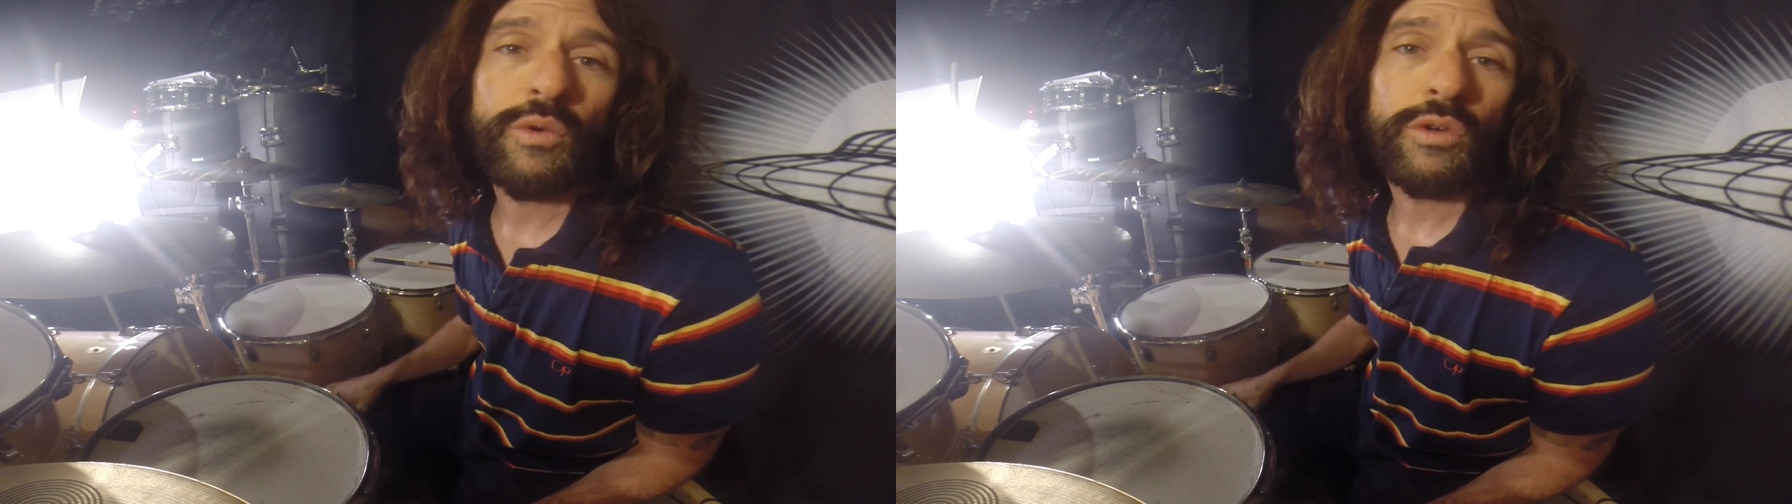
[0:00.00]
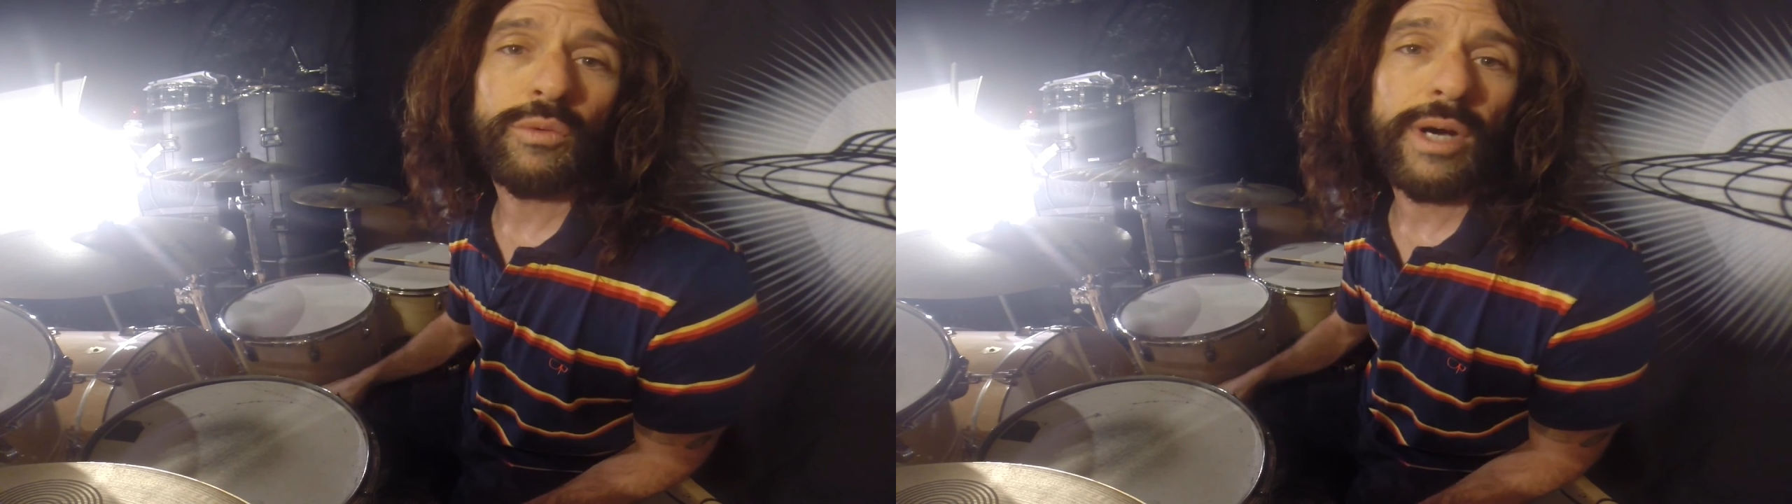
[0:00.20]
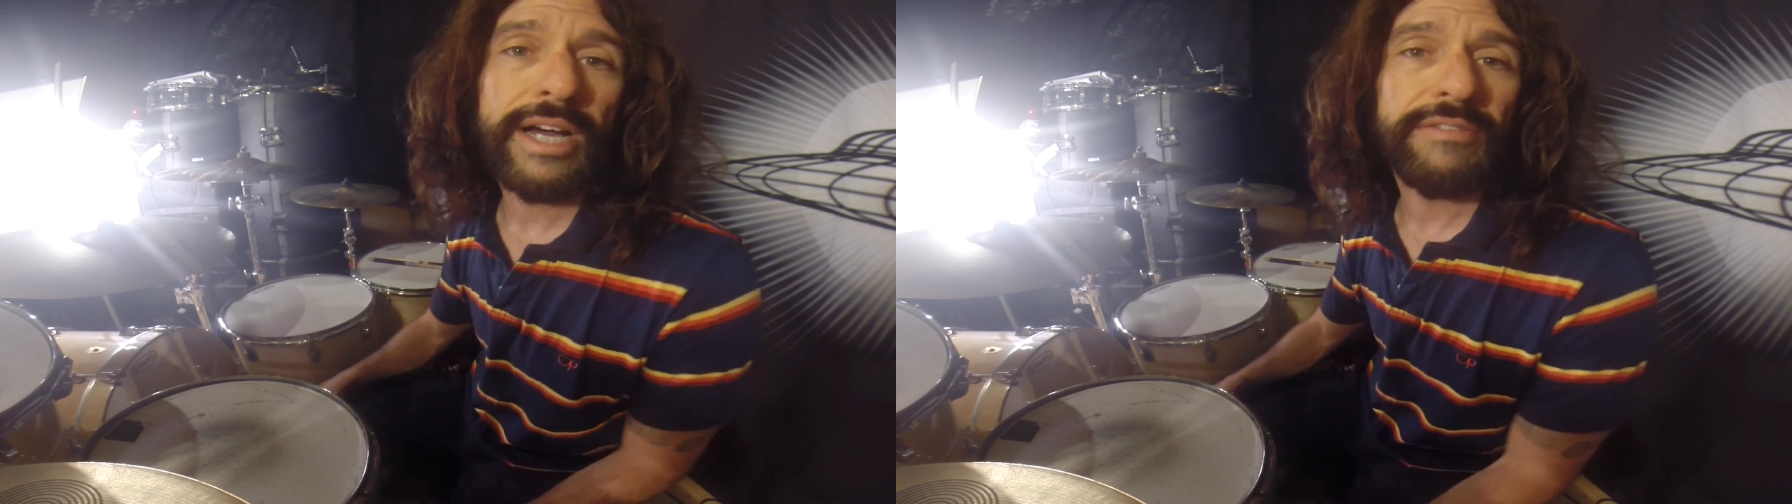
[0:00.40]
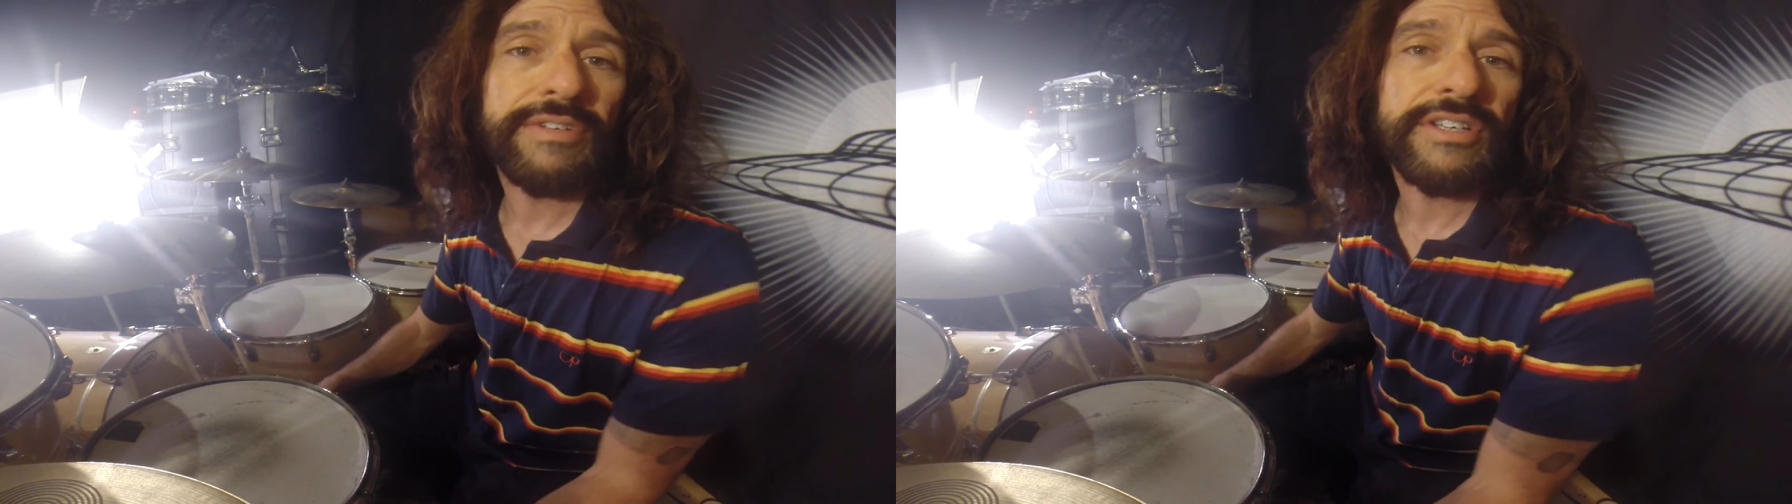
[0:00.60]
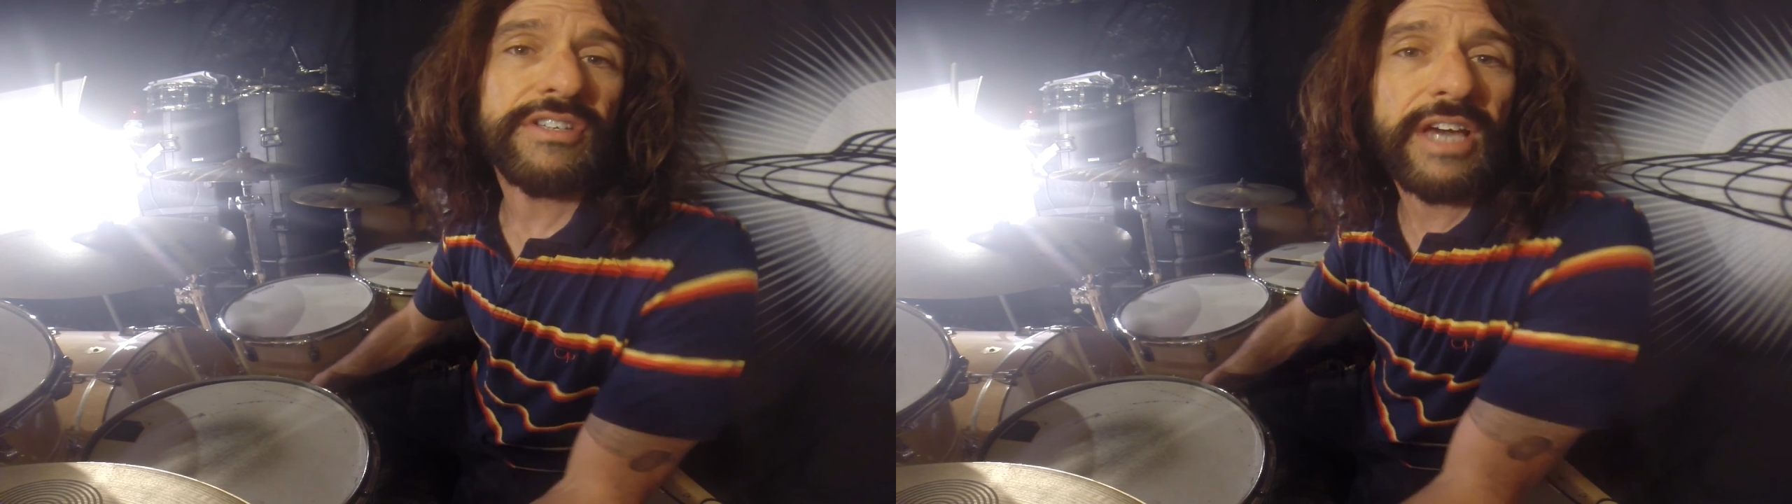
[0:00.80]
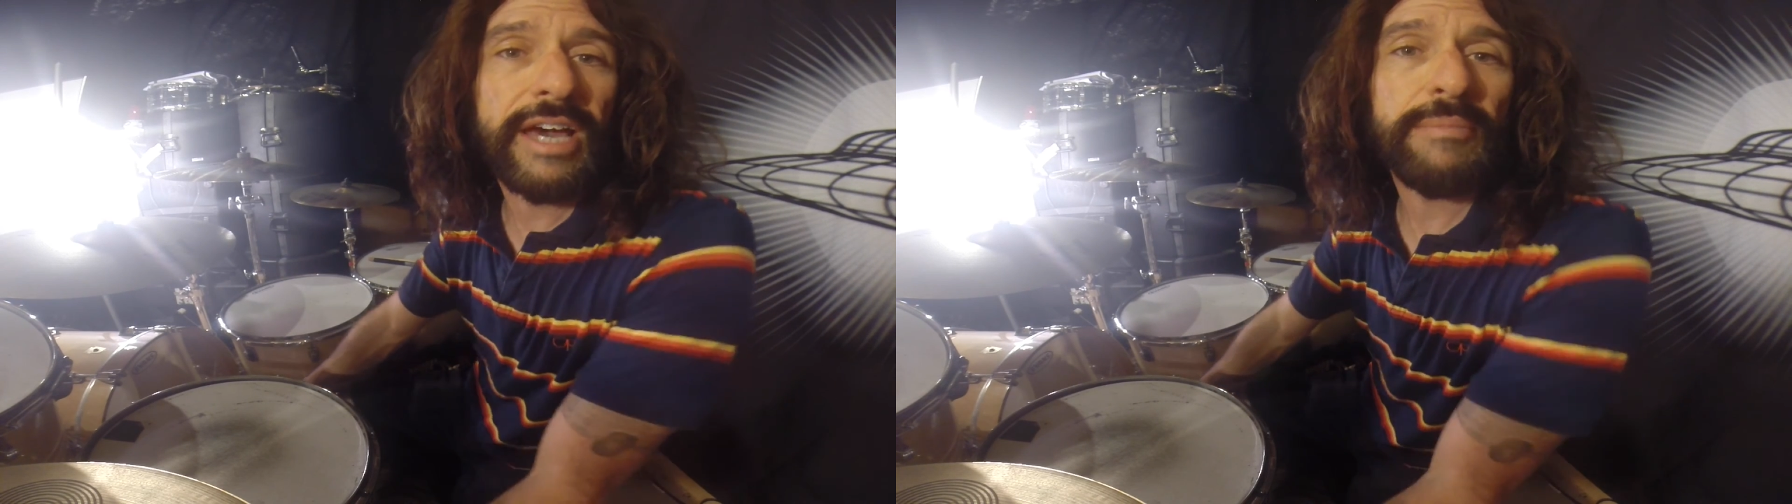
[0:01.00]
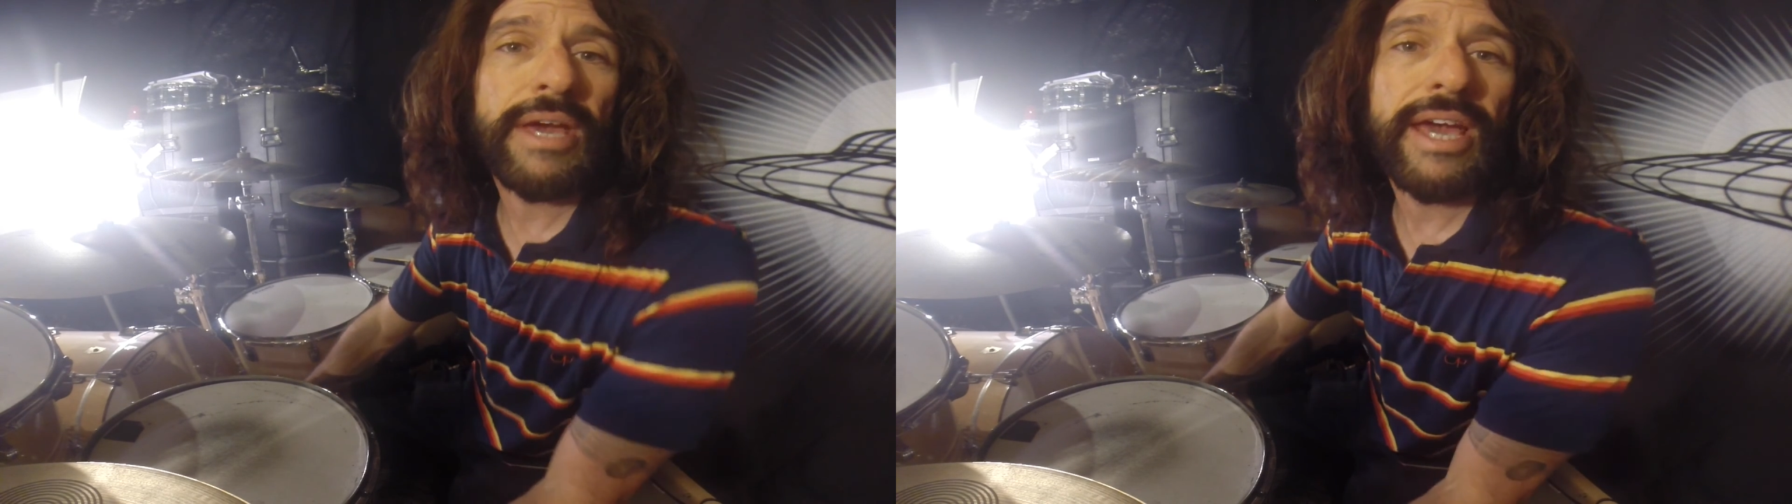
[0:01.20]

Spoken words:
worldwide via Skype